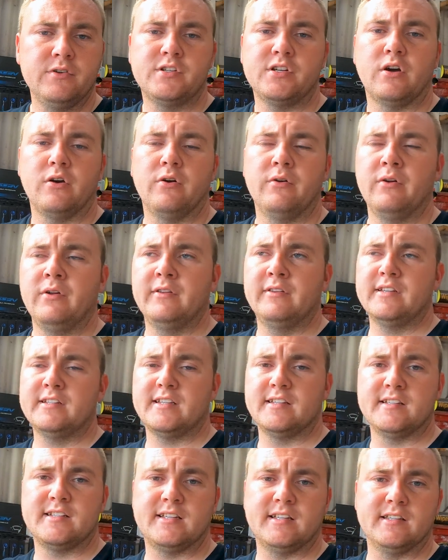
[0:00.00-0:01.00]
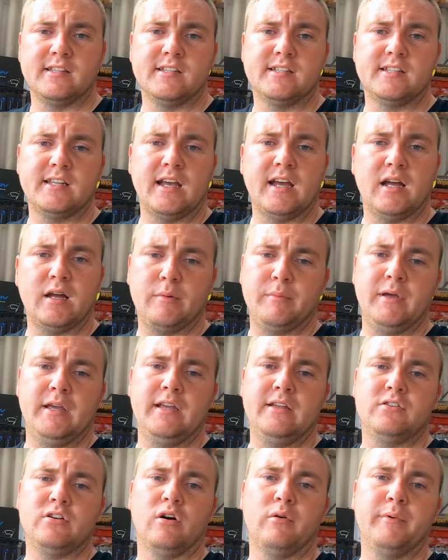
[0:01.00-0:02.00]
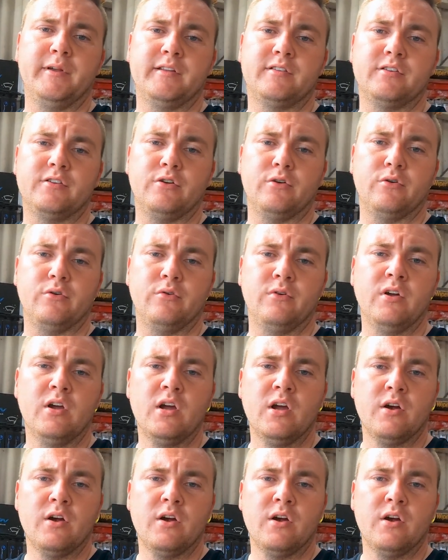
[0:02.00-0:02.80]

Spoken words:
So in this instance, he told me to do